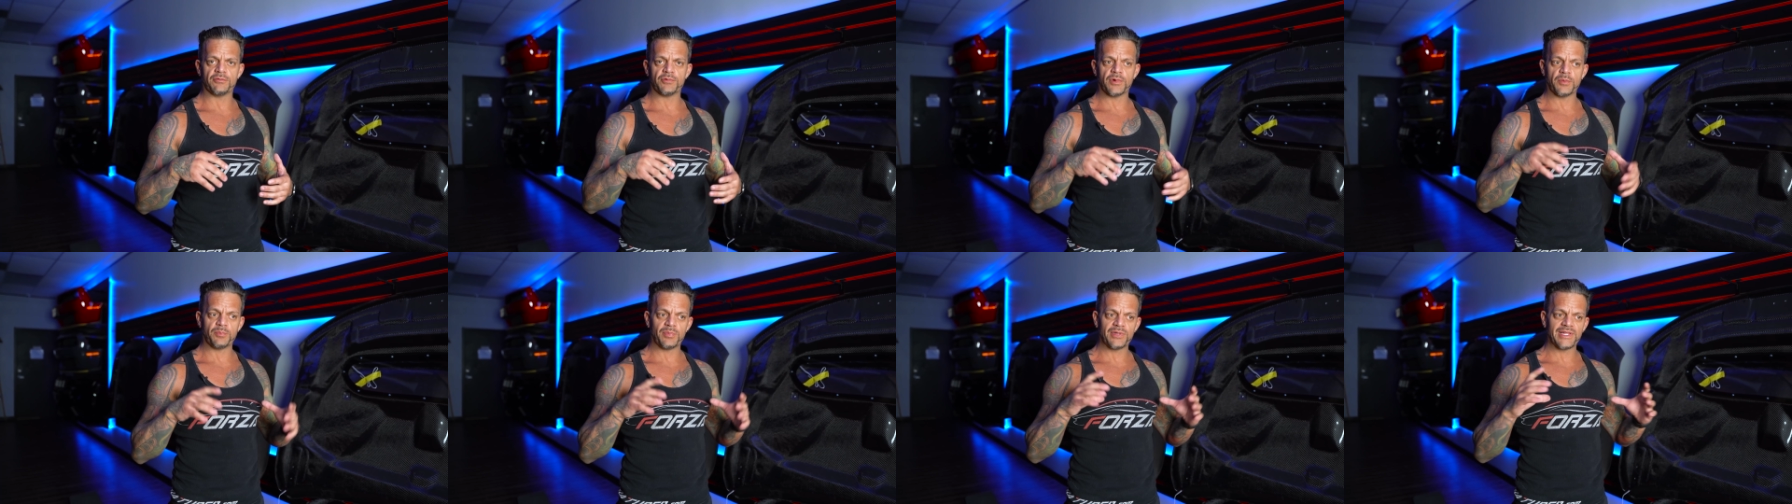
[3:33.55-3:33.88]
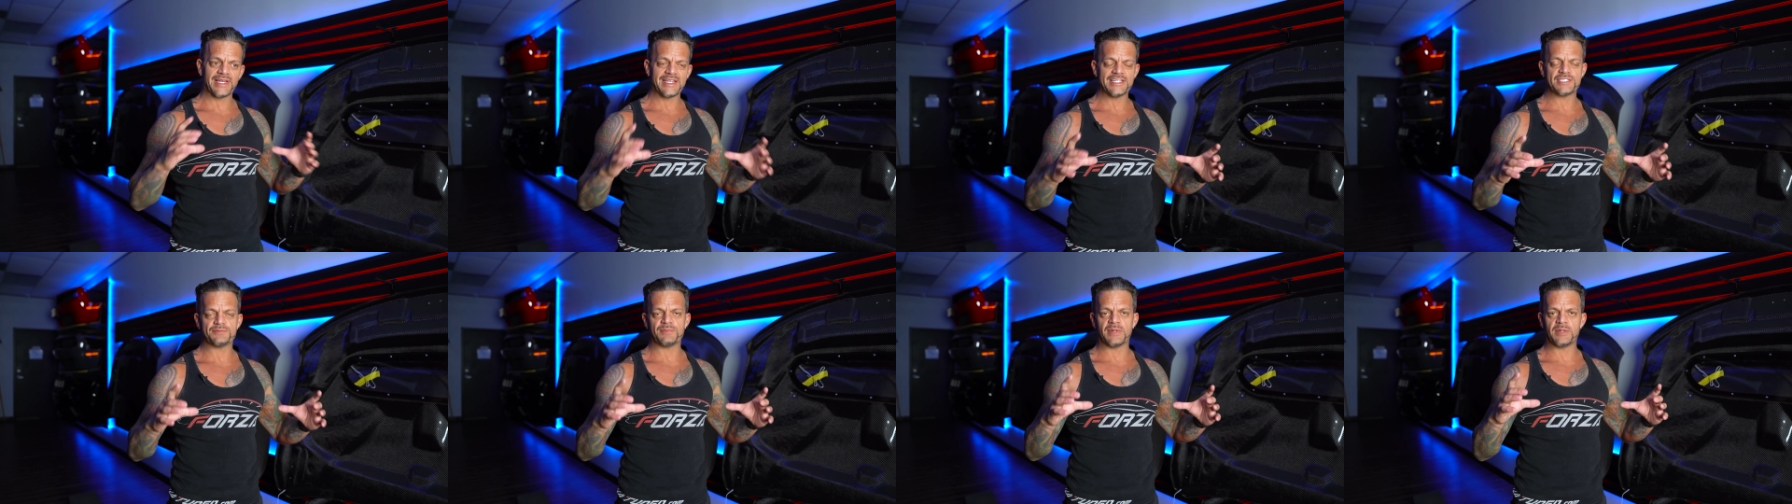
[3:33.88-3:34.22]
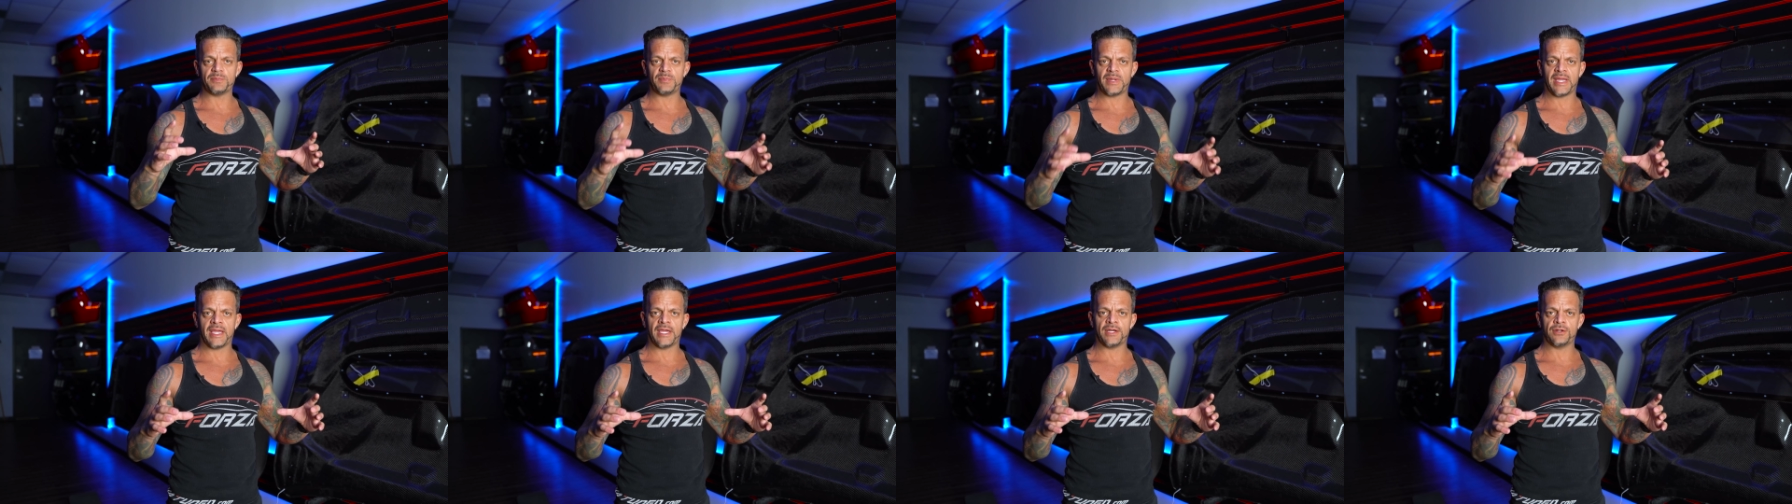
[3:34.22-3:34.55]

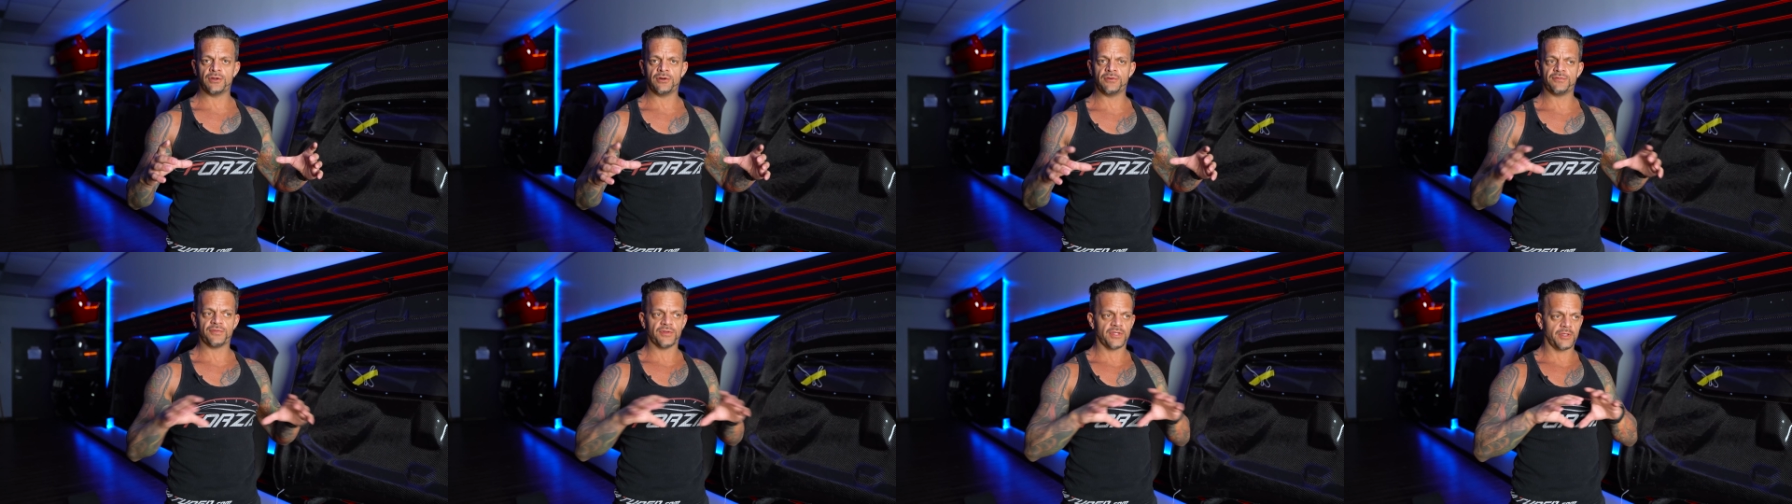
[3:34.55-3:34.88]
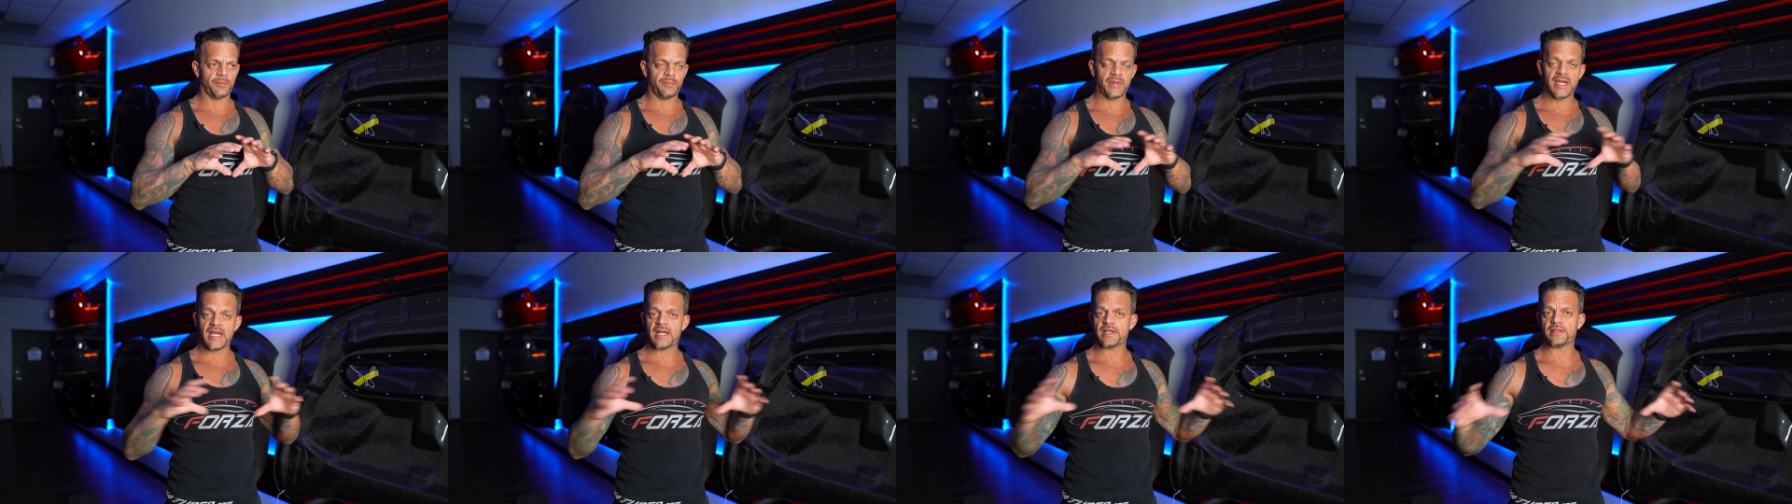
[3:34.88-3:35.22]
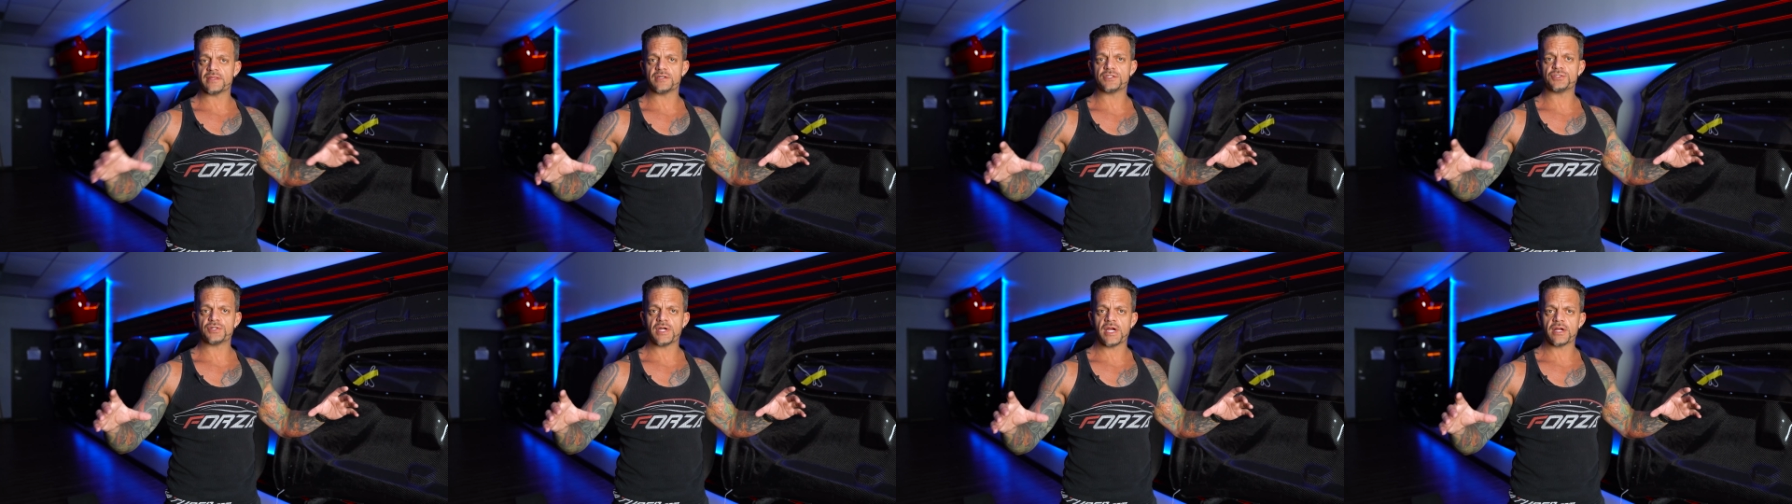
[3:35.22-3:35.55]
replacement panel for the back
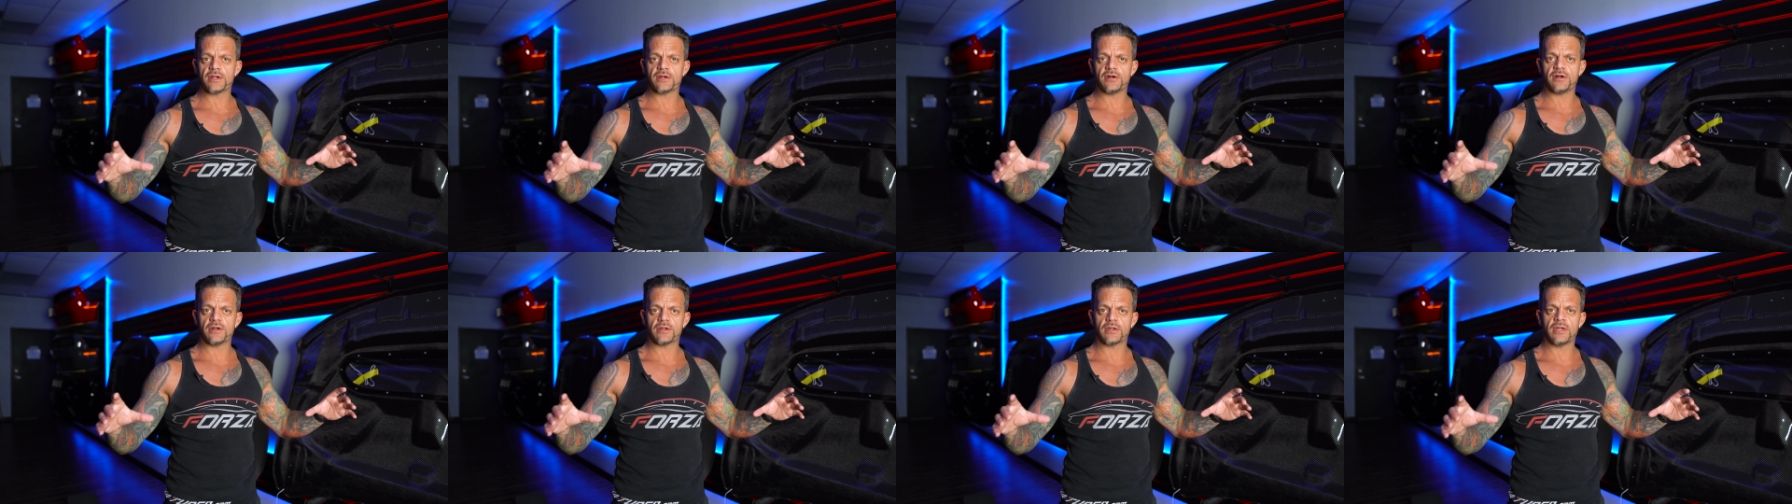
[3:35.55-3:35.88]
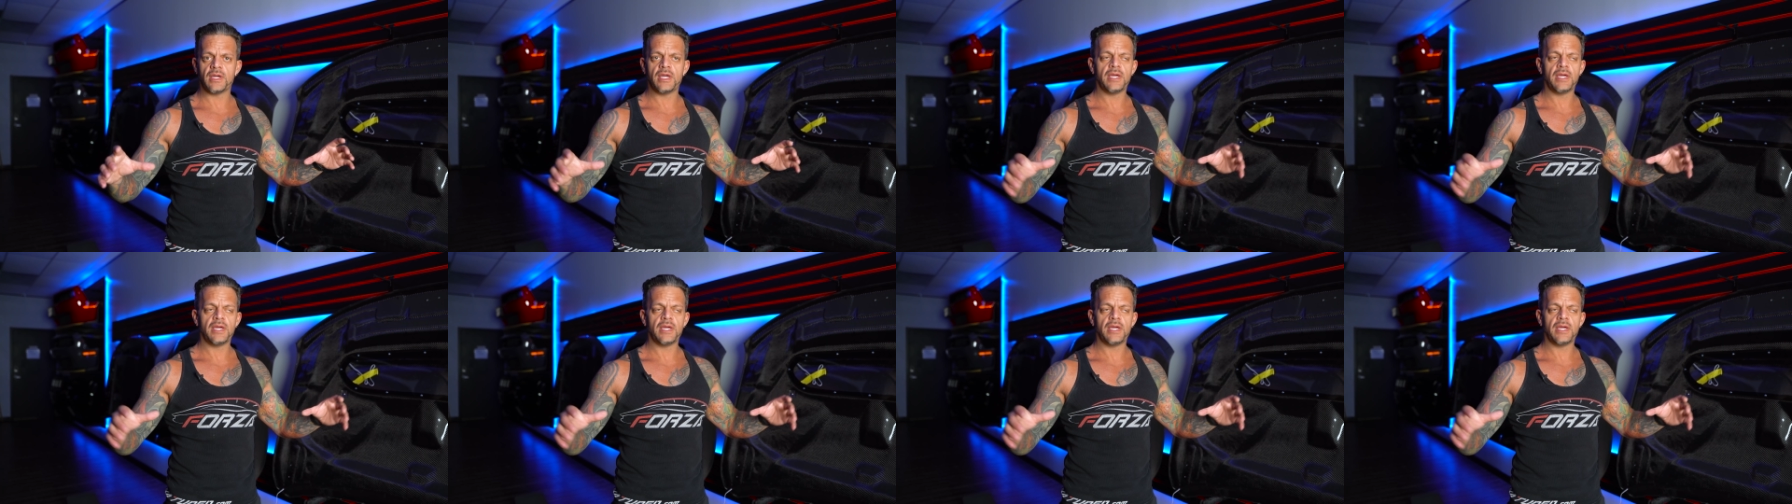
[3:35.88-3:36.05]
of the Trackhawk,